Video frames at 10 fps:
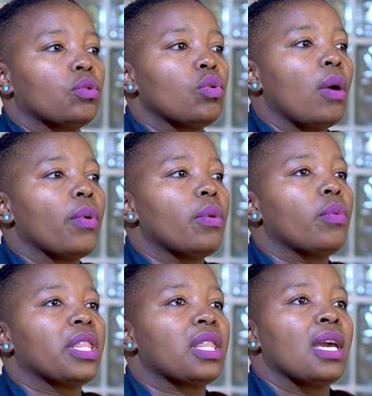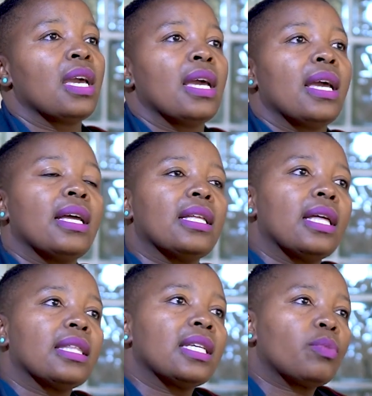do away with
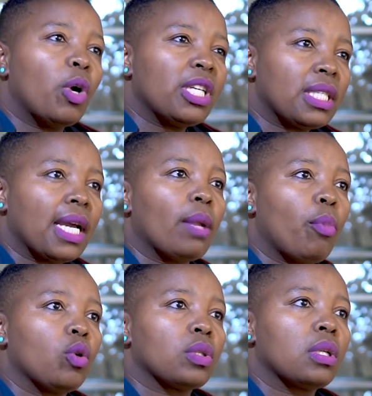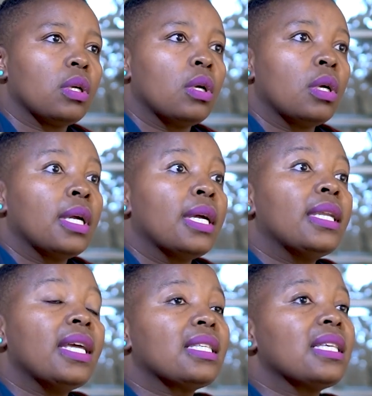this political post.
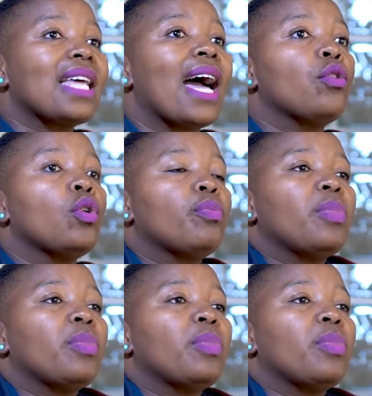Nurses are not